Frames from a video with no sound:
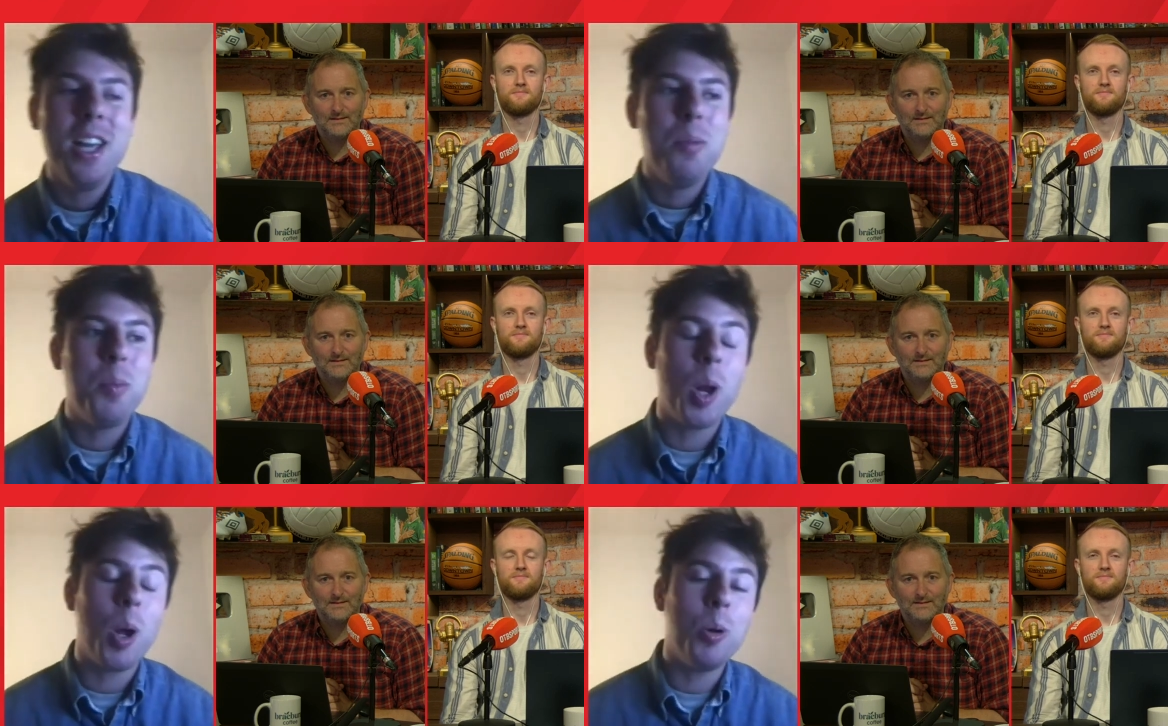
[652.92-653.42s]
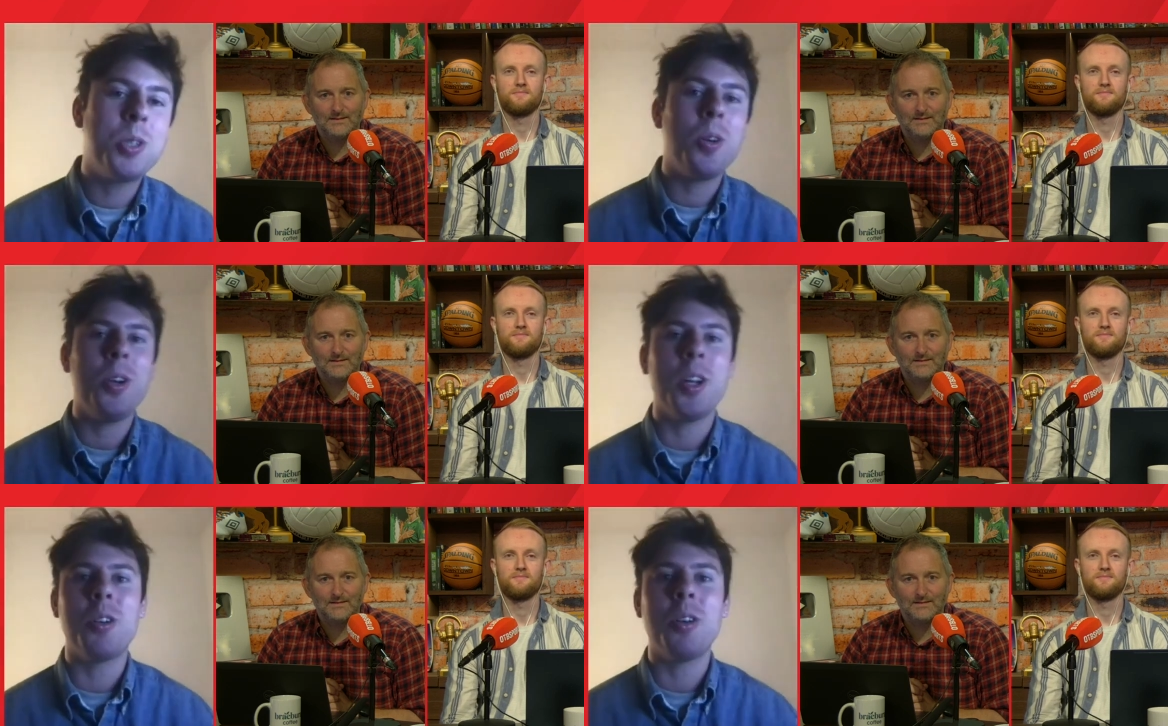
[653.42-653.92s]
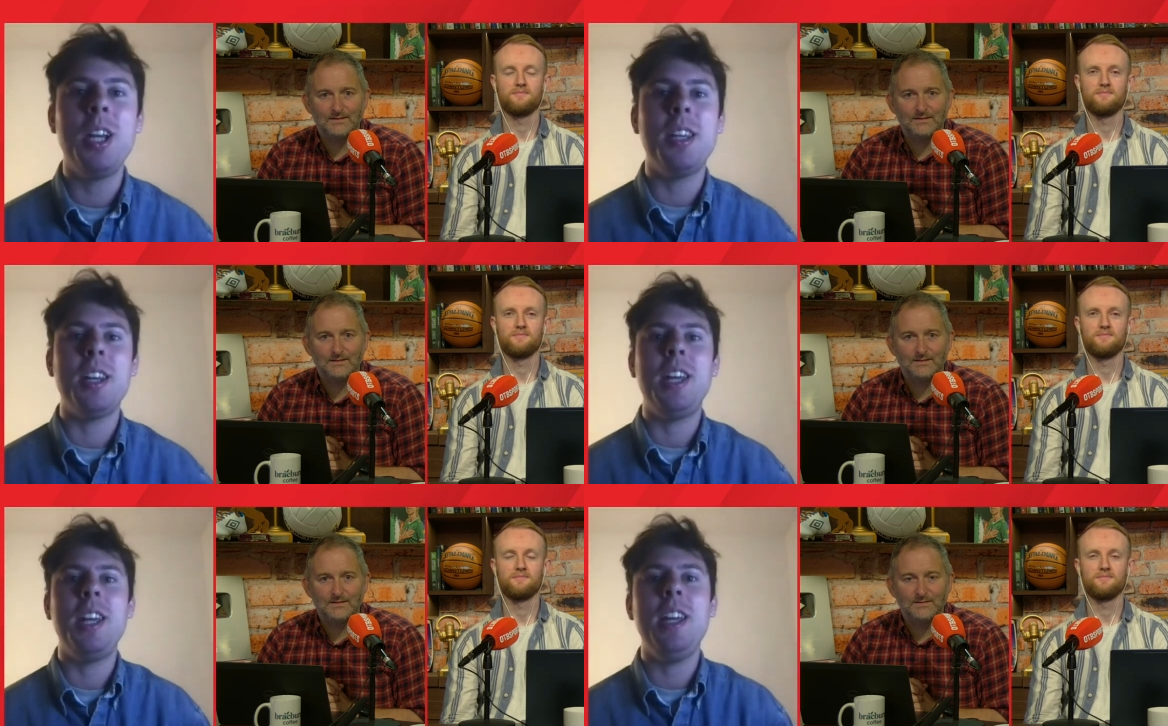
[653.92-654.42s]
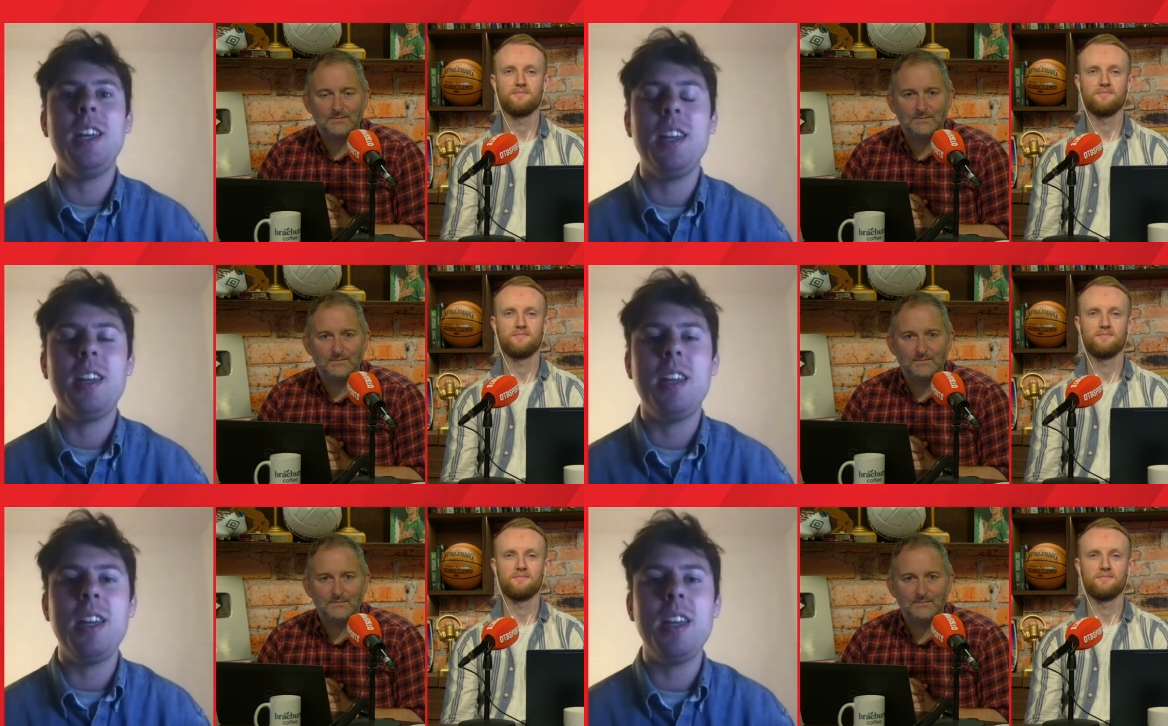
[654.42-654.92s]
Speaker 1: but I would certainly agree that
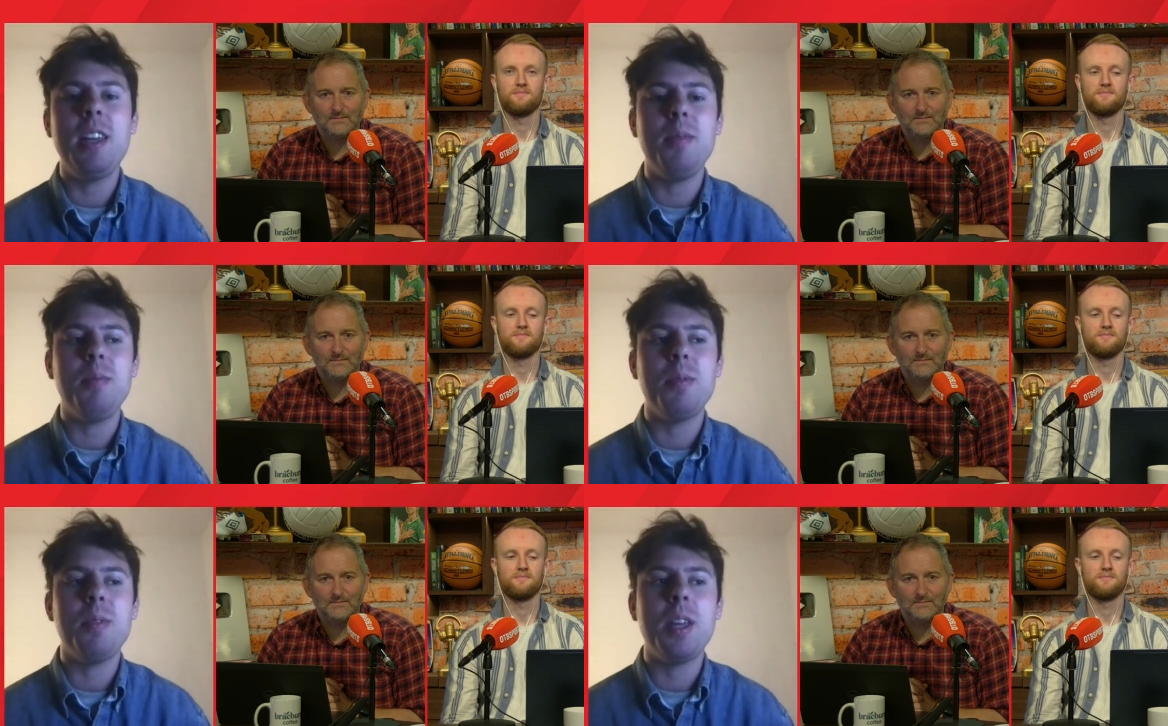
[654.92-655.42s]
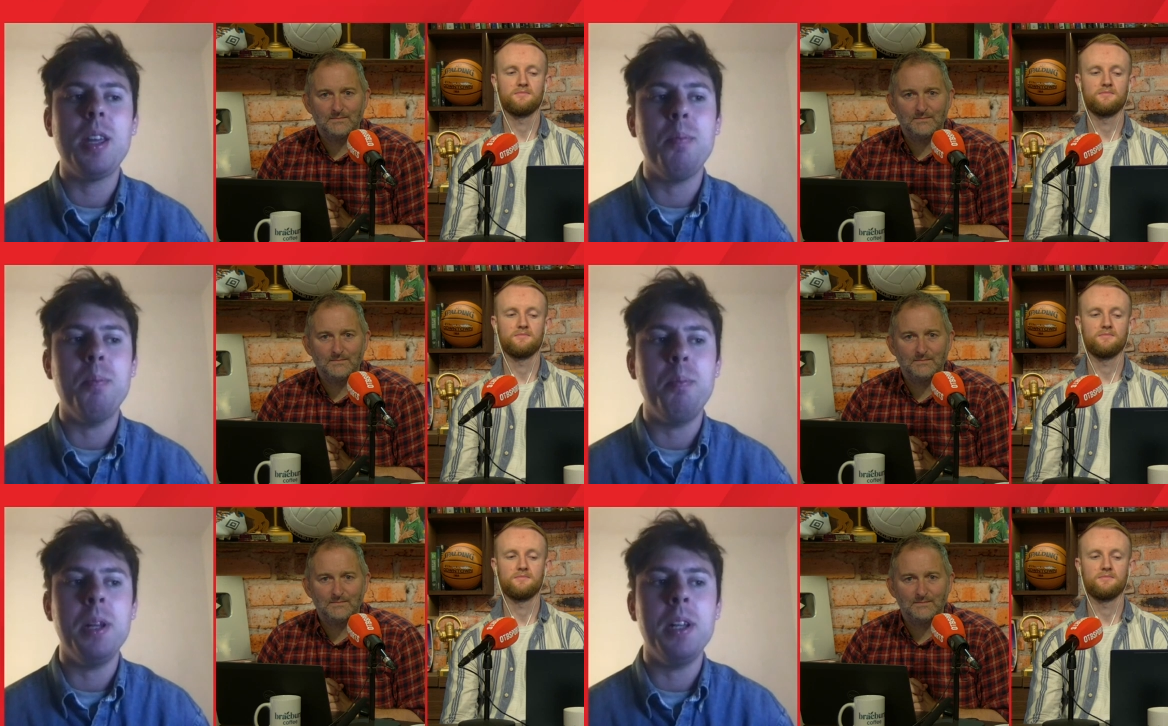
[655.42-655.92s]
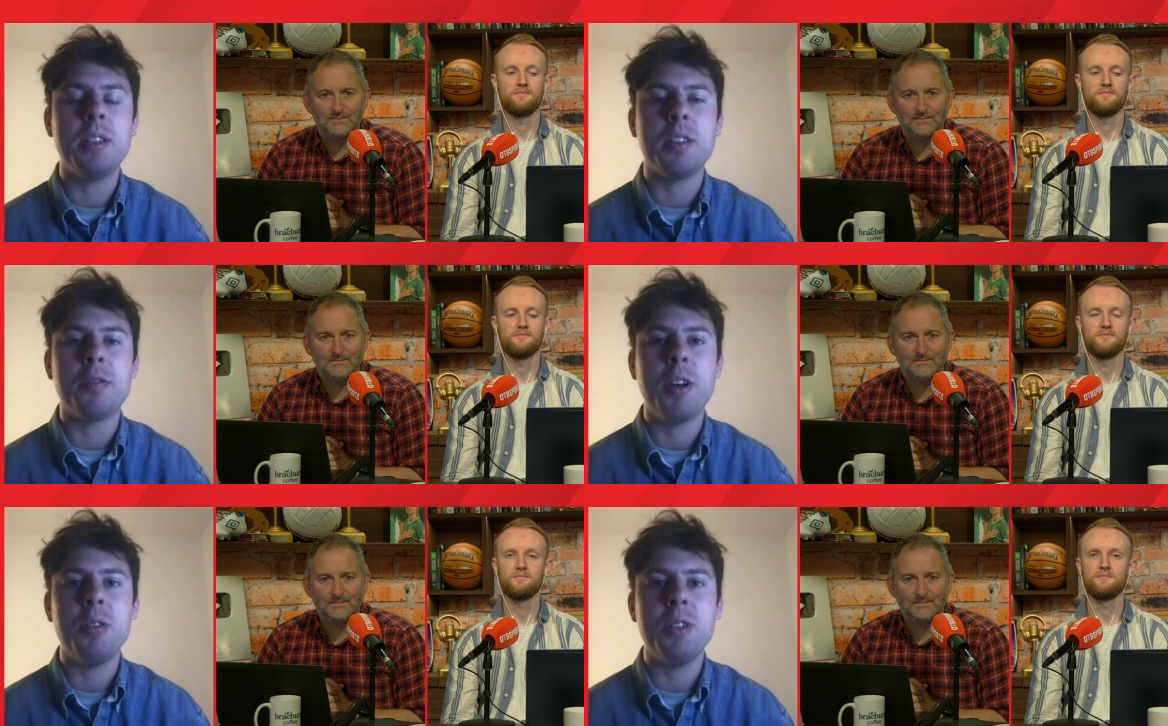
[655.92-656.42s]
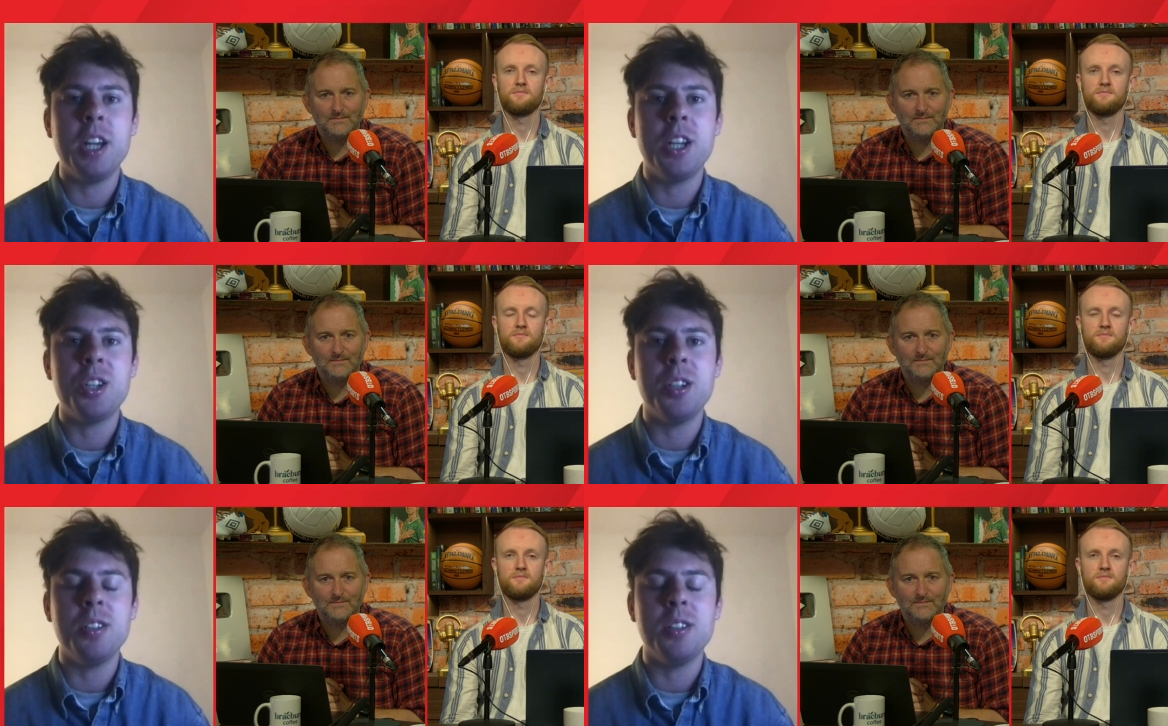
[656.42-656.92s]
he he he built the
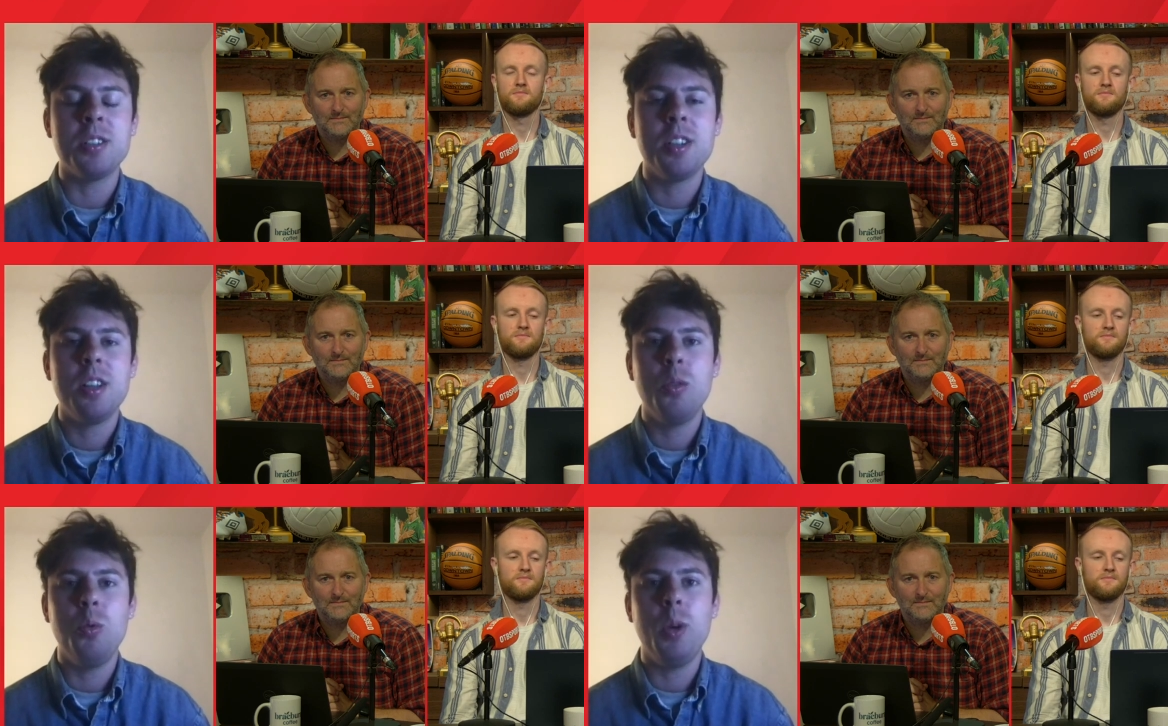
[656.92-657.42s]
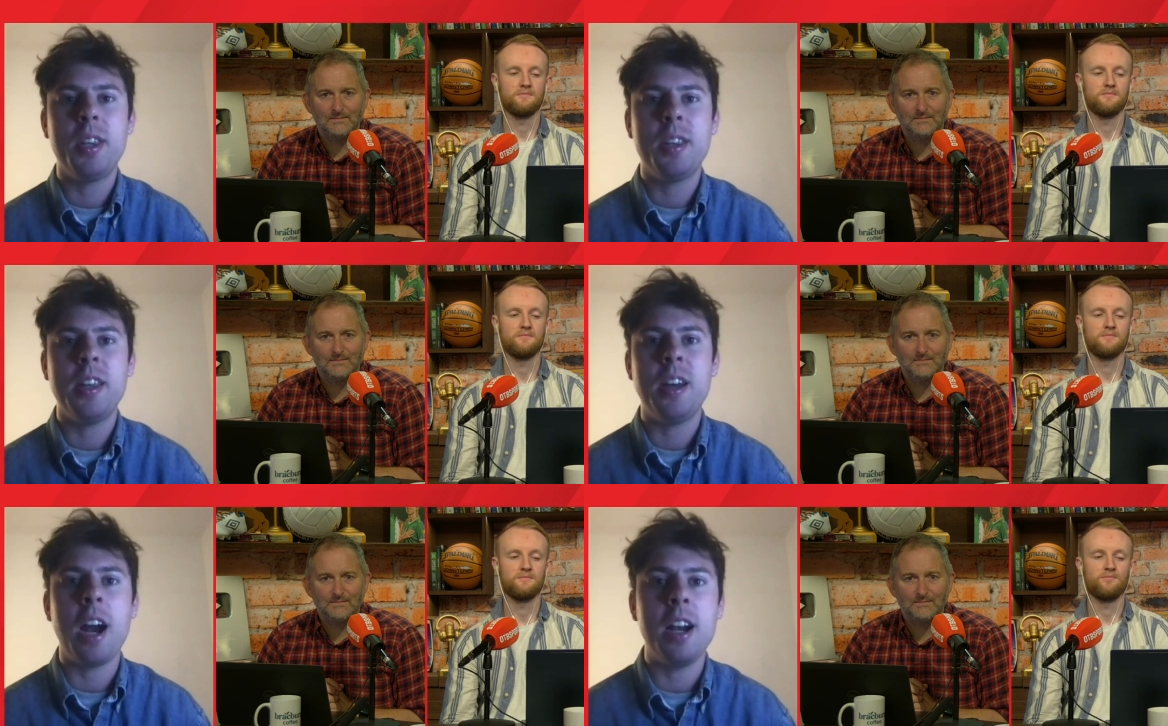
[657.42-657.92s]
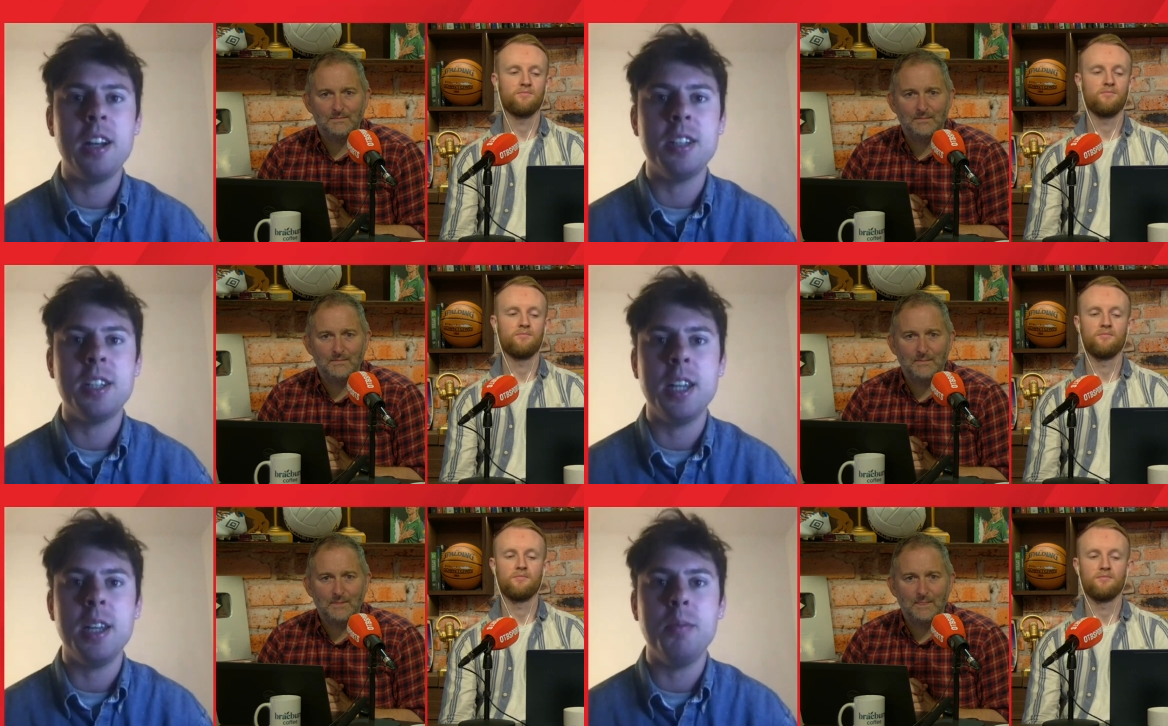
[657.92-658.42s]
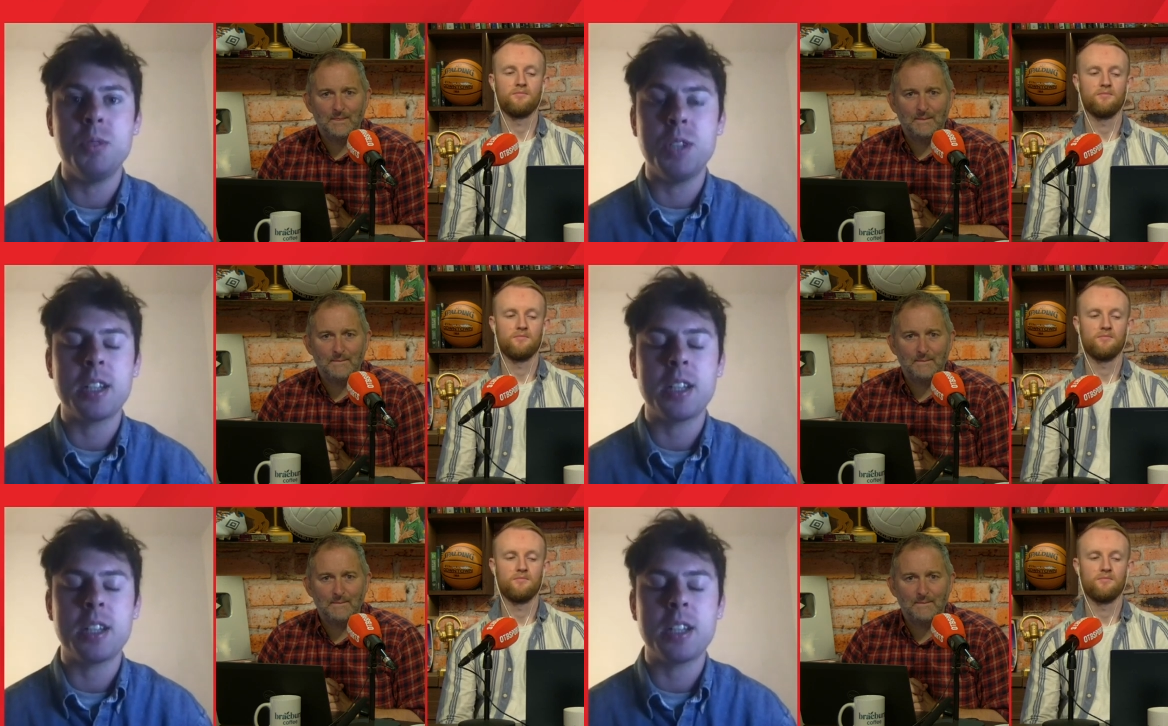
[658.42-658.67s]
foundations with the Ireland team,